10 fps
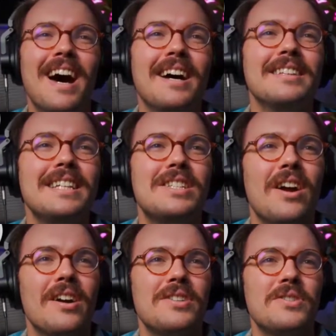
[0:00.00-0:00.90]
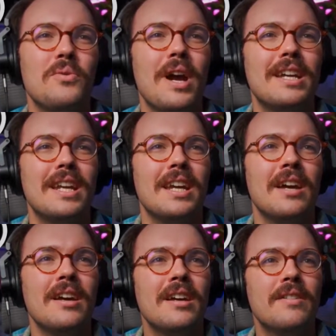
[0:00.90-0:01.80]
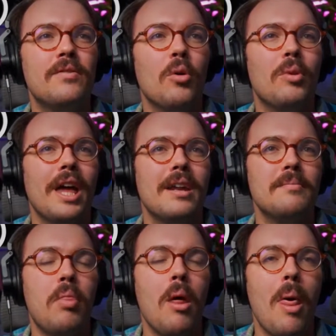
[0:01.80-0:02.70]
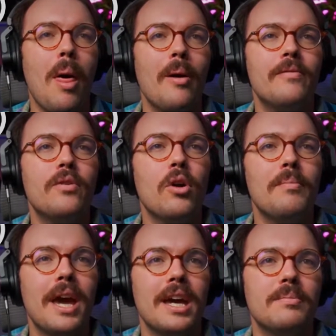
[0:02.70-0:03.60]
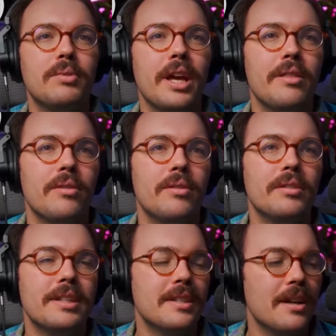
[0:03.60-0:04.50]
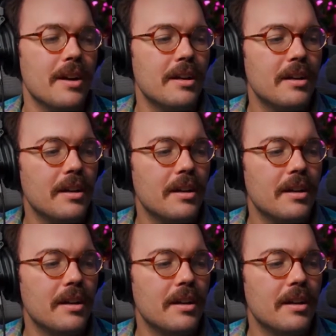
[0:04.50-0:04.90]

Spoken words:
Unleash the Archer's Awakening full band playthrough. Let's hear it.